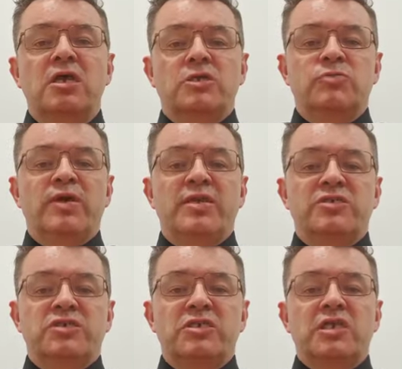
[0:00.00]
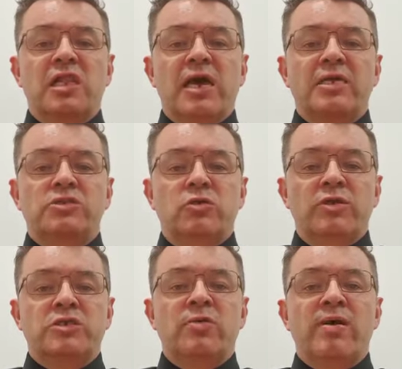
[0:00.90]
as we can assist clients who
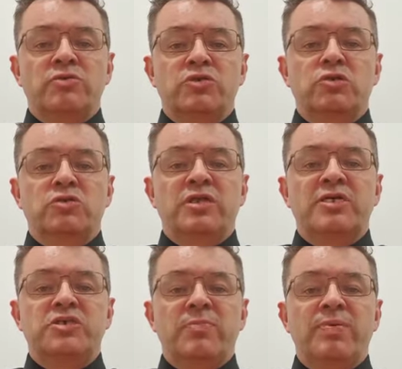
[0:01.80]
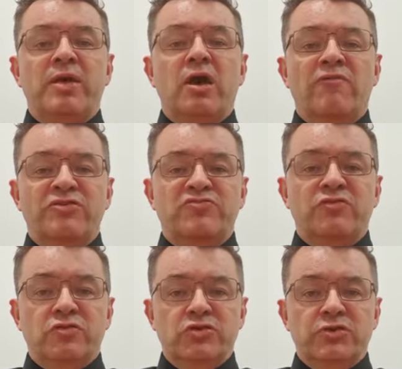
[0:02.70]
wish to outsource their shipping office
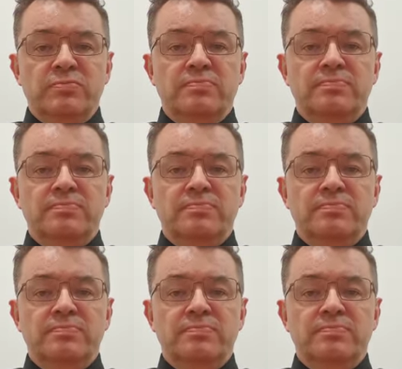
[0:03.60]
function.